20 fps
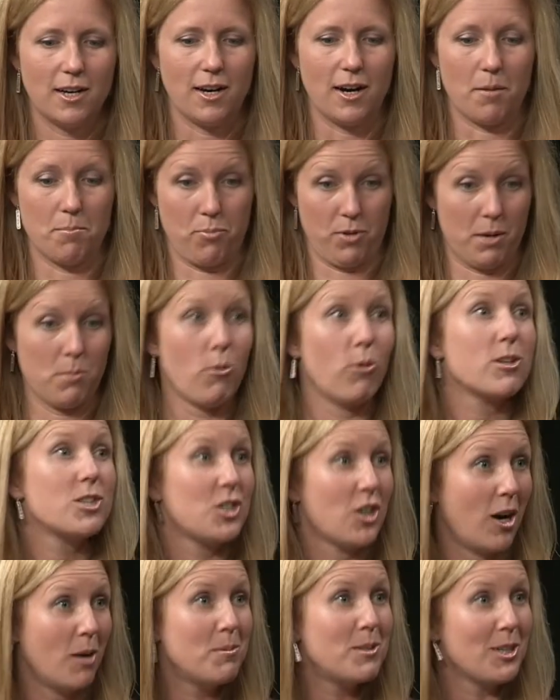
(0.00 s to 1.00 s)
uh, bring more
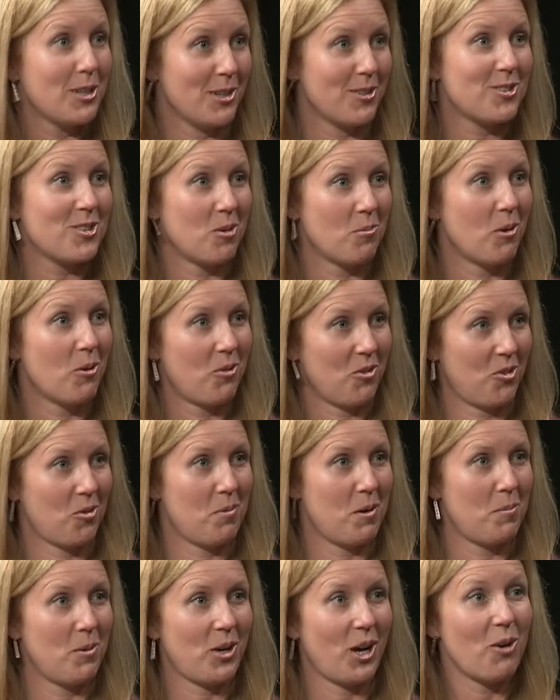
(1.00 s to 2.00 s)
jobs here so more Winthrop
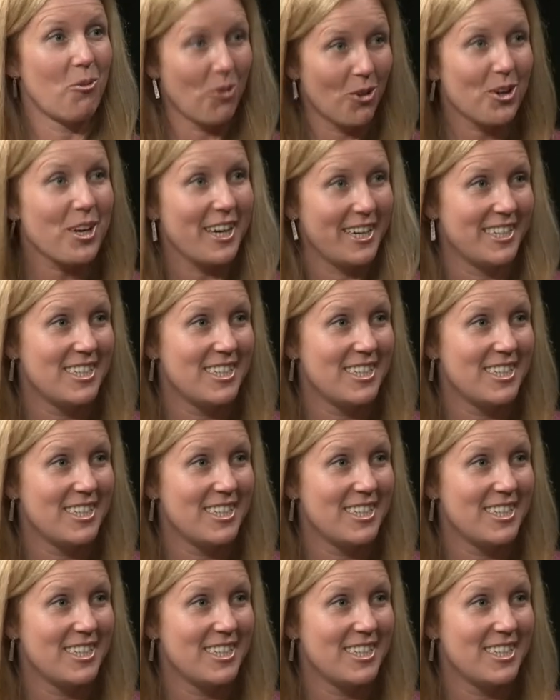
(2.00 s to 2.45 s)
people can work mm -hmm.